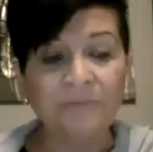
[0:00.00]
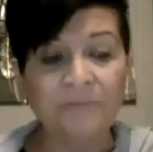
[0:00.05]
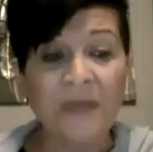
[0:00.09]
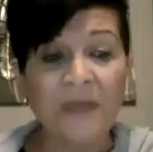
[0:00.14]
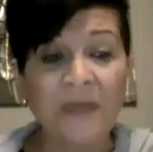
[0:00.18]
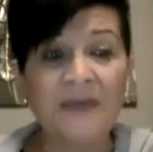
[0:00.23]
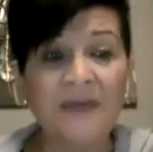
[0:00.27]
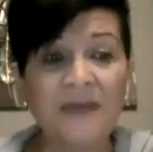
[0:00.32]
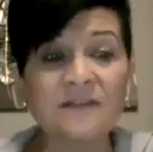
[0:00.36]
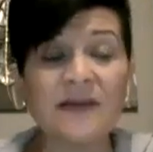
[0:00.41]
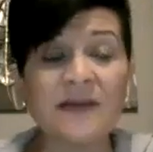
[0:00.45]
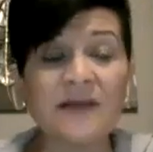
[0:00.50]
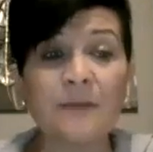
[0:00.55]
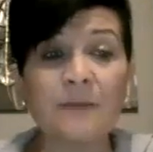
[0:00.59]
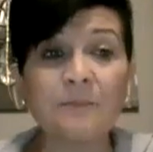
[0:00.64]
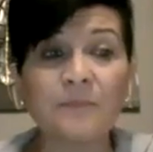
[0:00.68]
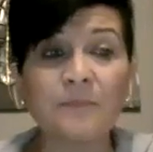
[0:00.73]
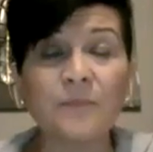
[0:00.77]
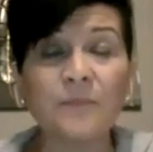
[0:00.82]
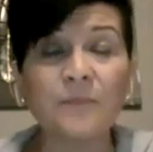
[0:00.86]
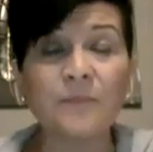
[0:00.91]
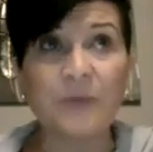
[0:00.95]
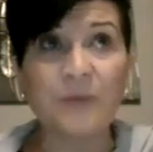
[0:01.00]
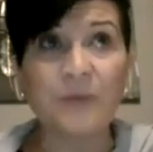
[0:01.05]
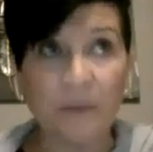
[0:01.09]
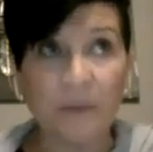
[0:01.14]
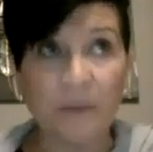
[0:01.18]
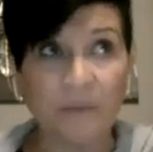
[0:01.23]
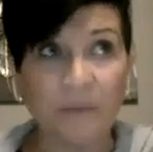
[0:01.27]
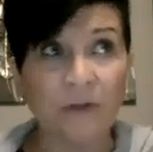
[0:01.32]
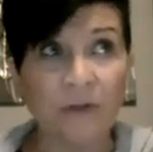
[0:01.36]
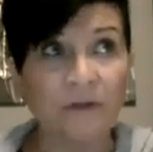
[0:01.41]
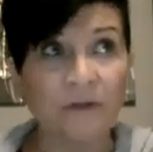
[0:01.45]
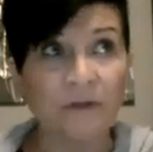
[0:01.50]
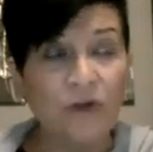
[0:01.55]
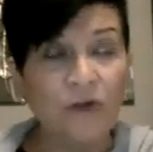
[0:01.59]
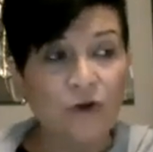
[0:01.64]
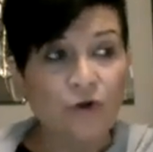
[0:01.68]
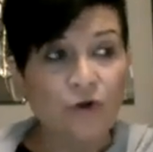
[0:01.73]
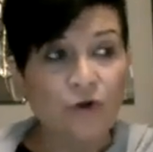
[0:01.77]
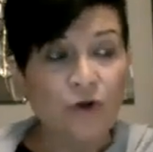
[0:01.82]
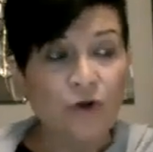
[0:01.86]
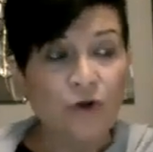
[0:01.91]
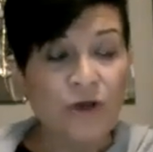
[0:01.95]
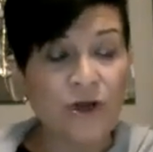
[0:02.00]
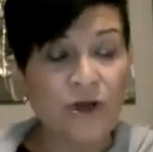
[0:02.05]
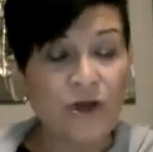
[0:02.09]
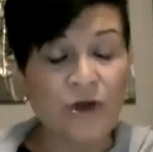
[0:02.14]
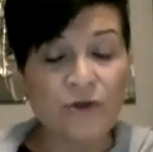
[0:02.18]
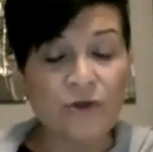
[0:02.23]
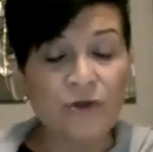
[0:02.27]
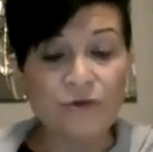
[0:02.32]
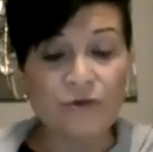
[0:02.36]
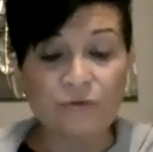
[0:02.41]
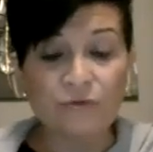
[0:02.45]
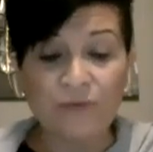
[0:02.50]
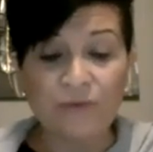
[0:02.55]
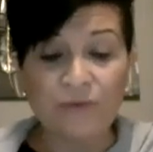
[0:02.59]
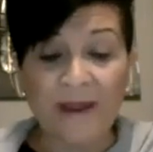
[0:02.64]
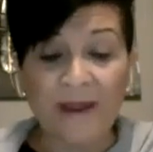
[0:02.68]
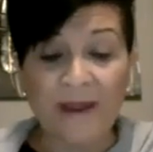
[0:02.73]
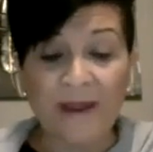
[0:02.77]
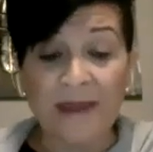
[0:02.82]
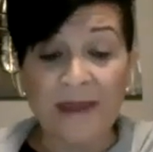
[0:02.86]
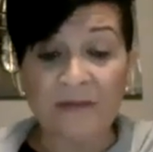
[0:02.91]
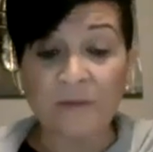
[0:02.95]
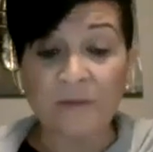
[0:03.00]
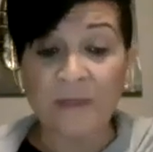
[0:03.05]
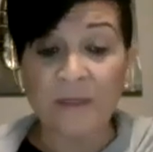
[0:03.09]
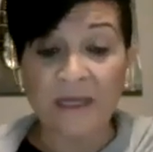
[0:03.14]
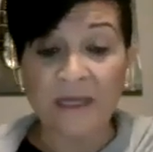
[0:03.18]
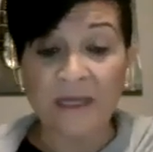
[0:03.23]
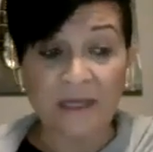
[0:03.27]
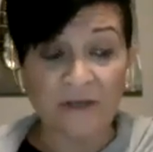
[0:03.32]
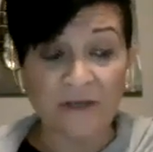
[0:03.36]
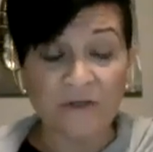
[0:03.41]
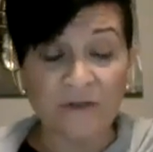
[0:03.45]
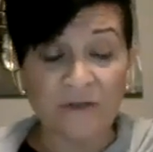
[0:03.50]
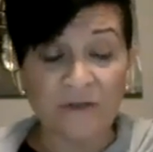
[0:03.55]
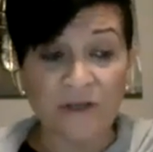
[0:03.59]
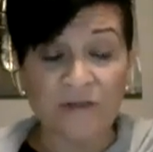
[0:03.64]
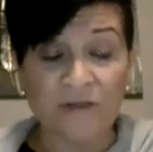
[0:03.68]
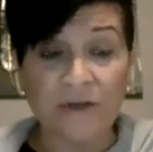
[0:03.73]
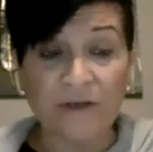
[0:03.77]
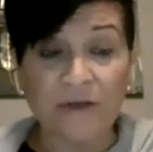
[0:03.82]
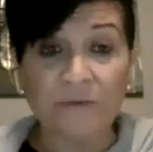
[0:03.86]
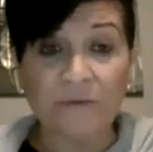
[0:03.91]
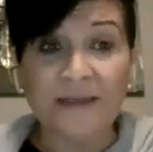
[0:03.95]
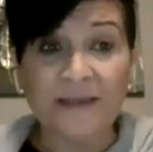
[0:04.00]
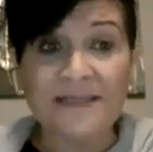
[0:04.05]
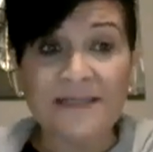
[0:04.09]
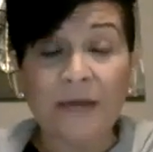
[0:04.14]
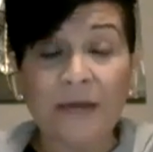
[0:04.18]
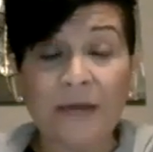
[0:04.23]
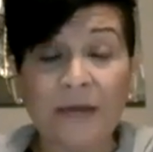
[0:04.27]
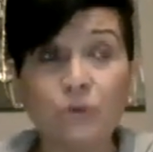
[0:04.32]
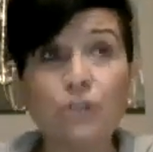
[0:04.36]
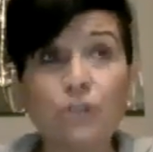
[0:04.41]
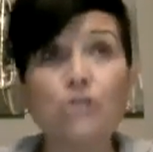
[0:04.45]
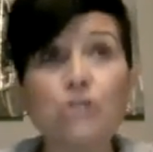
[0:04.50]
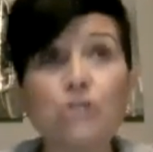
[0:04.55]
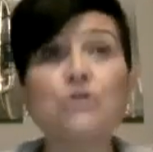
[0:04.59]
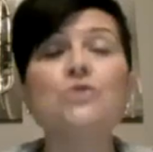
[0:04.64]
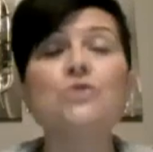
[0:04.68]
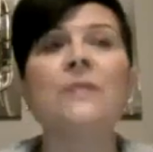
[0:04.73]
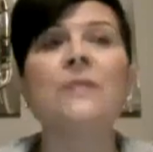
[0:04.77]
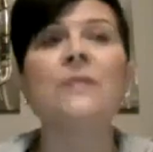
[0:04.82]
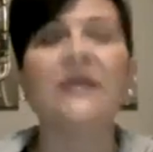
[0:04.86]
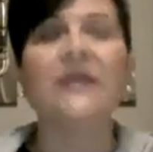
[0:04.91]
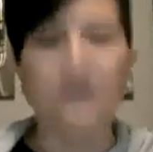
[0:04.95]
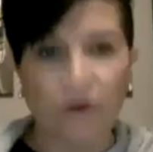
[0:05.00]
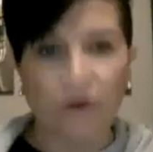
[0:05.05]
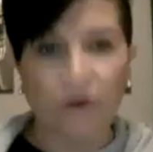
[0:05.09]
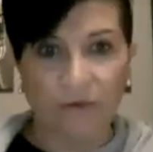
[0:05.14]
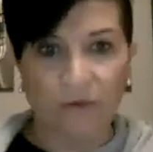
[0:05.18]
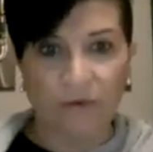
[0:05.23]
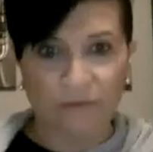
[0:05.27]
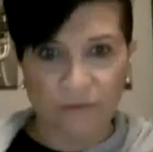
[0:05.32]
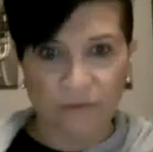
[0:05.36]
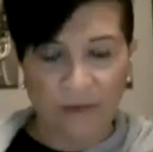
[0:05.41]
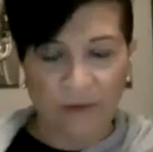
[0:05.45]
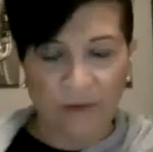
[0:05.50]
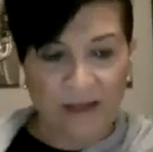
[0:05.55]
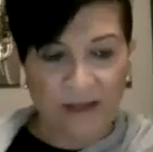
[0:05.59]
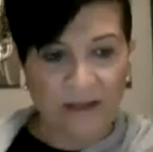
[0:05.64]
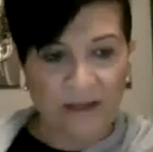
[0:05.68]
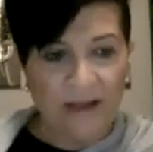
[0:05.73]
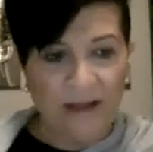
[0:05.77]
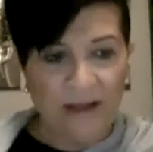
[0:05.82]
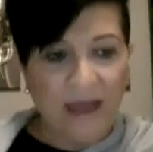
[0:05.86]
is that people, right, at the beginning of the year, they write down too many goals, right?